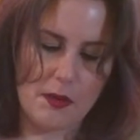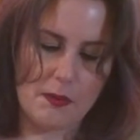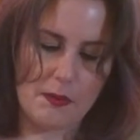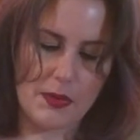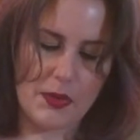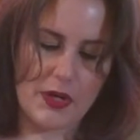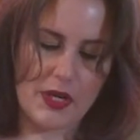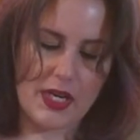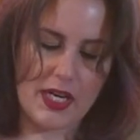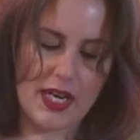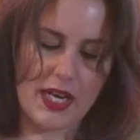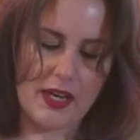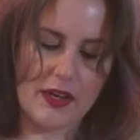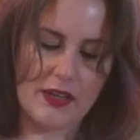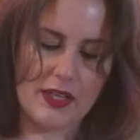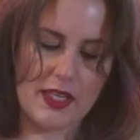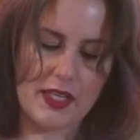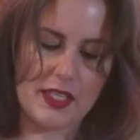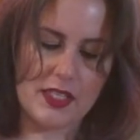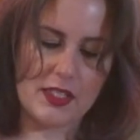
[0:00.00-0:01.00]
Pour it
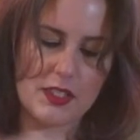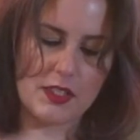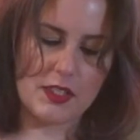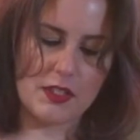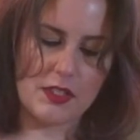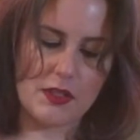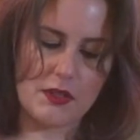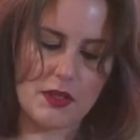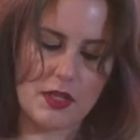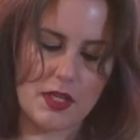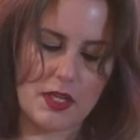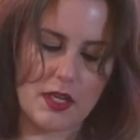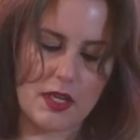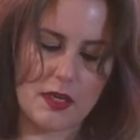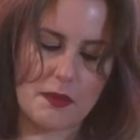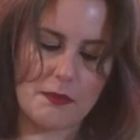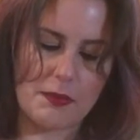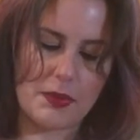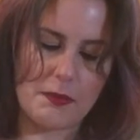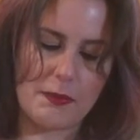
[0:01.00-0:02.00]
out into
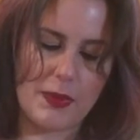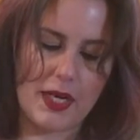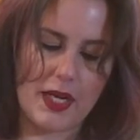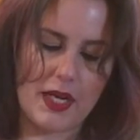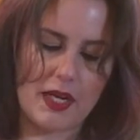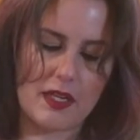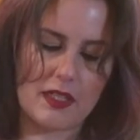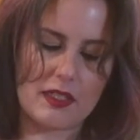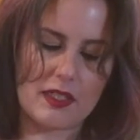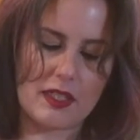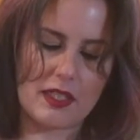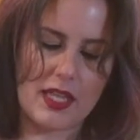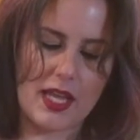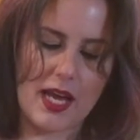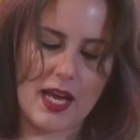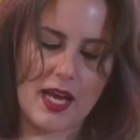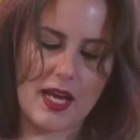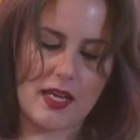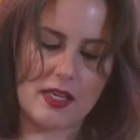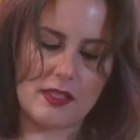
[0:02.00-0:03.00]
our prepared
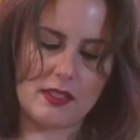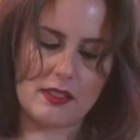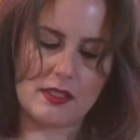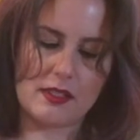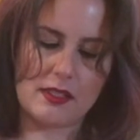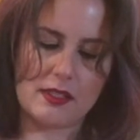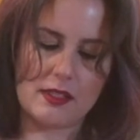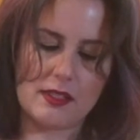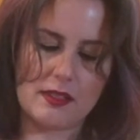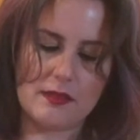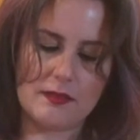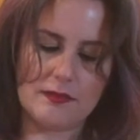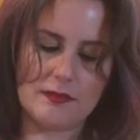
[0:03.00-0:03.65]
glass.